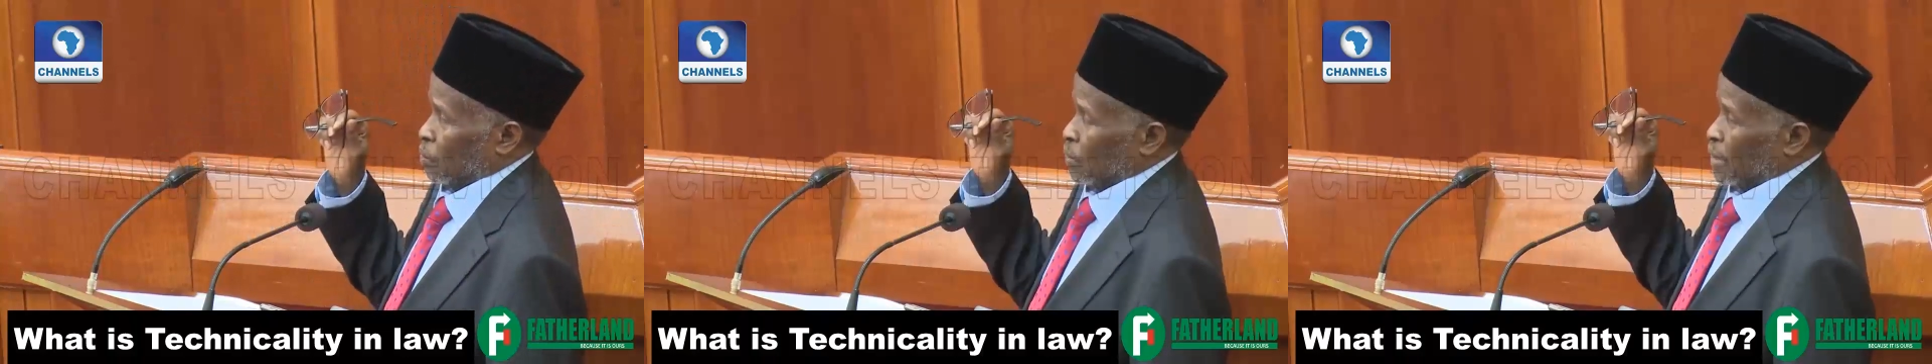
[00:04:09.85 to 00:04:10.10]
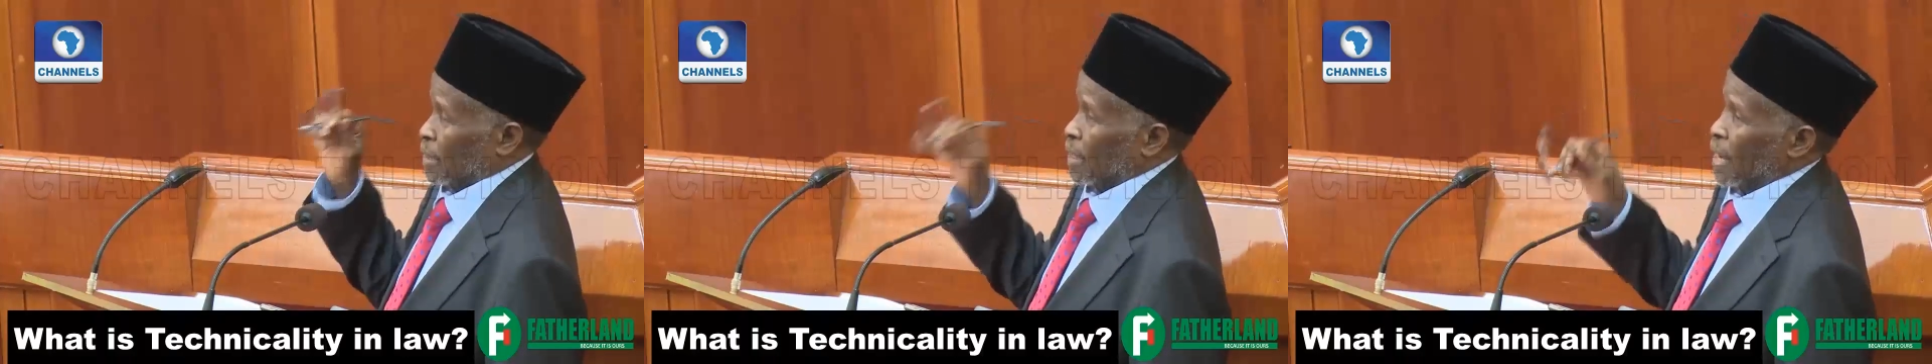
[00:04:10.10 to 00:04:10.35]

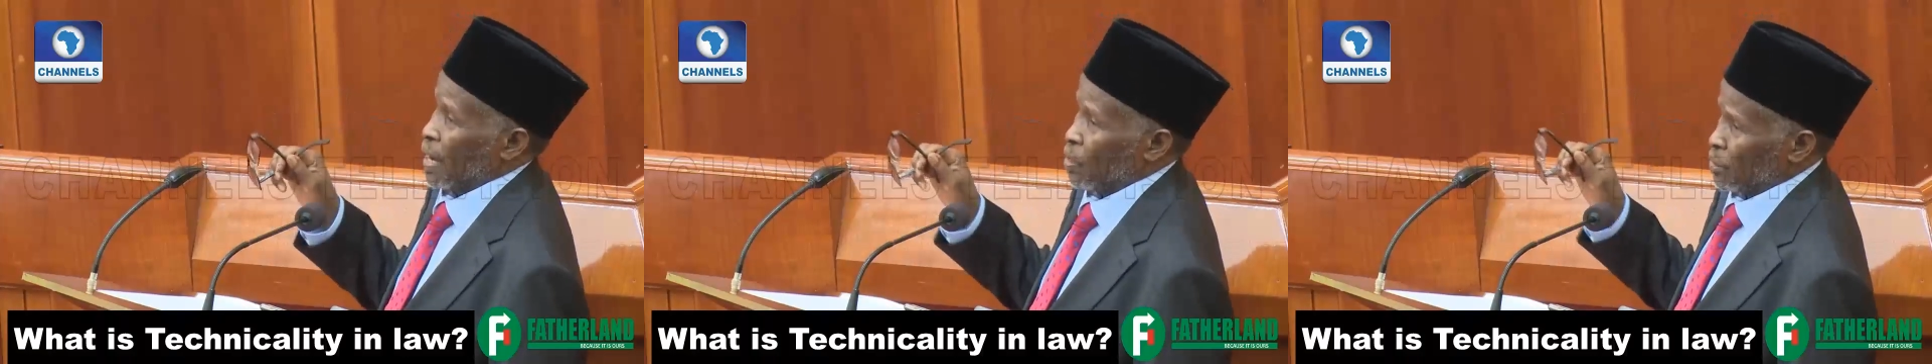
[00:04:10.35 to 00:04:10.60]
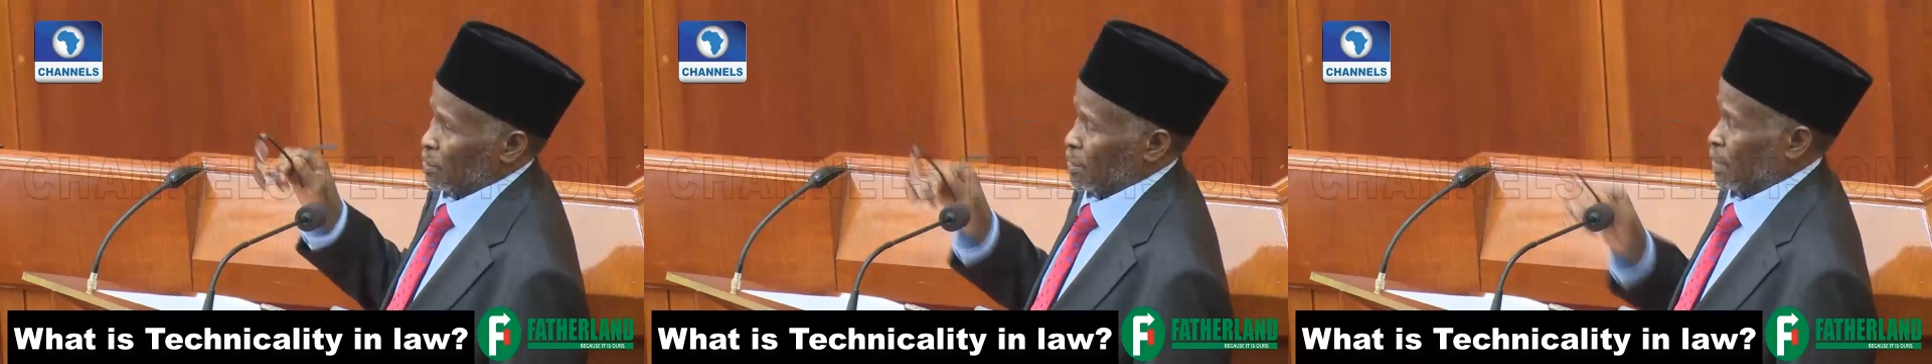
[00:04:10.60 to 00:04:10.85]
We rely
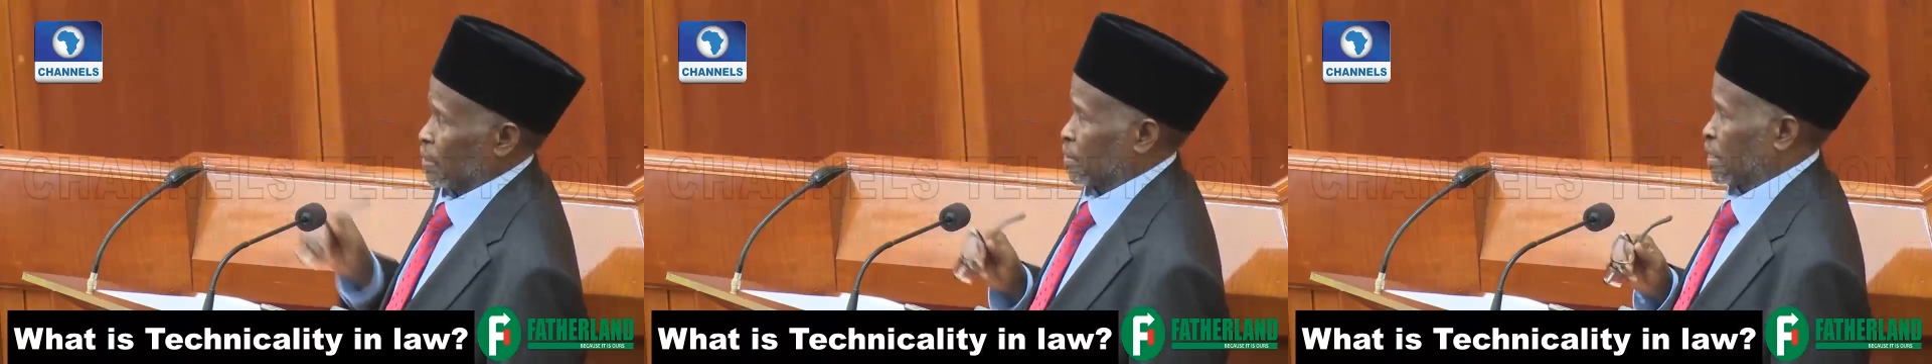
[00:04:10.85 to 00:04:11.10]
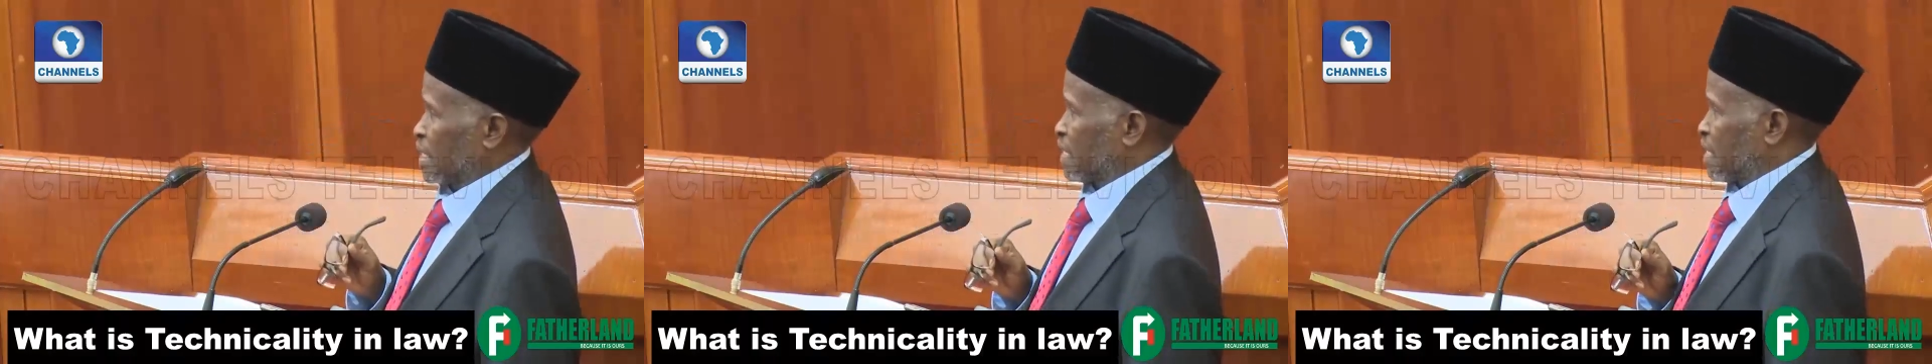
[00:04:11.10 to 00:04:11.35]
on their
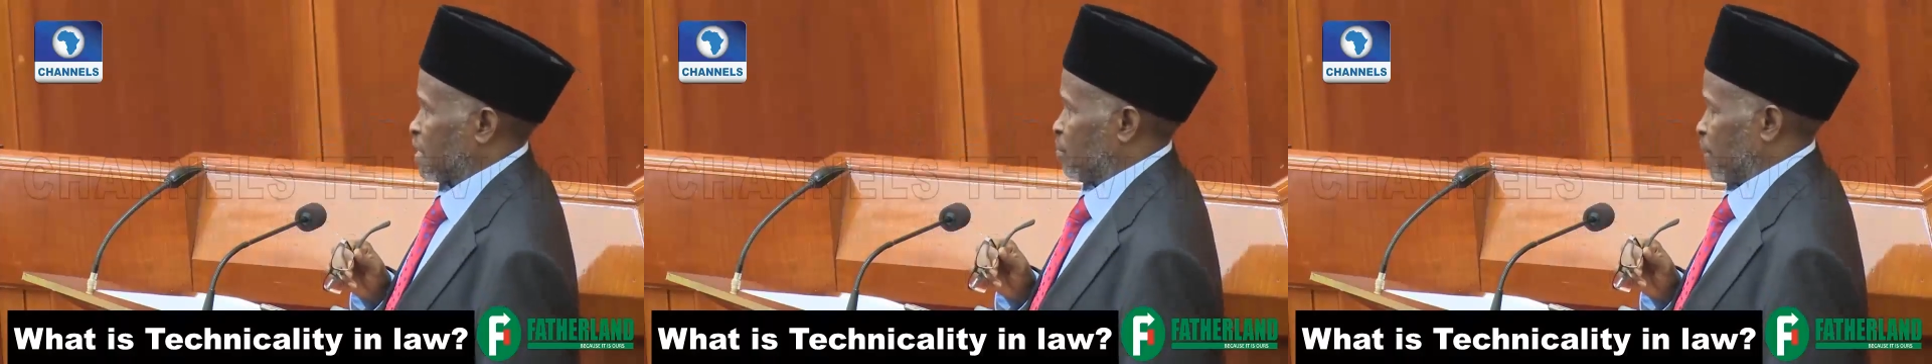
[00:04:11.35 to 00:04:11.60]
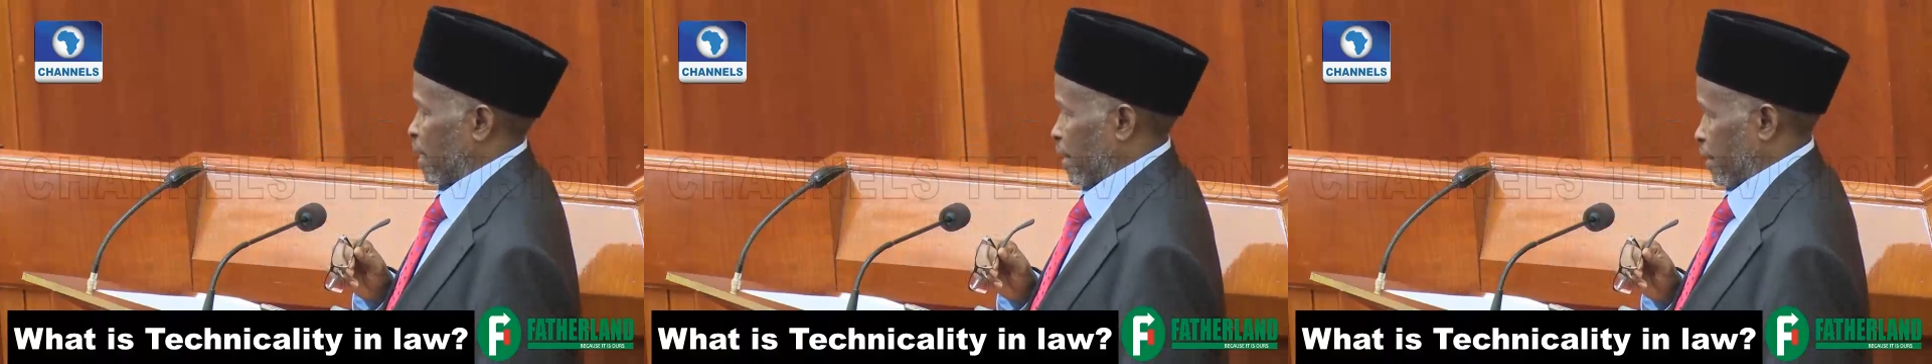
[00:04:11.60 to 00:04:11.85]

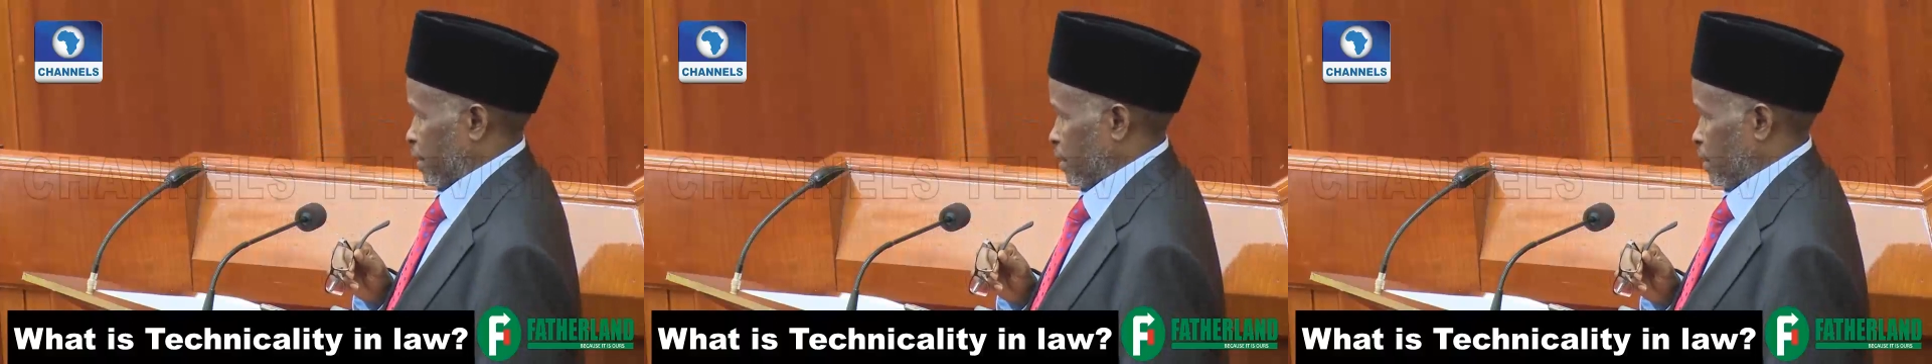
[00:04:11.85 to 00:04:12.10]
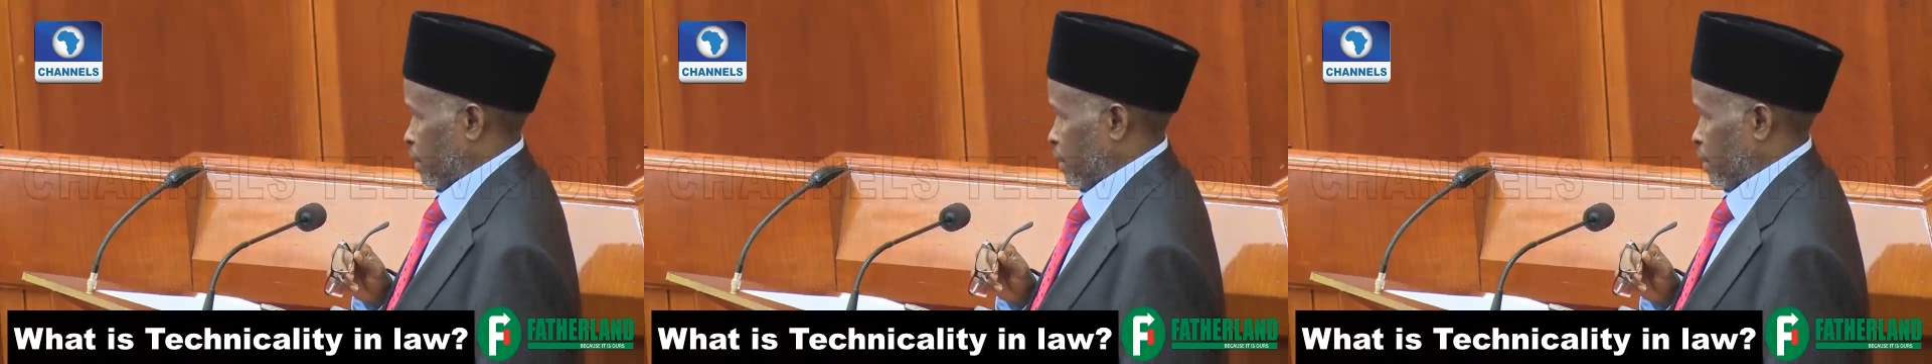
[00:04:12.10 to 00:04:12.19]
testimony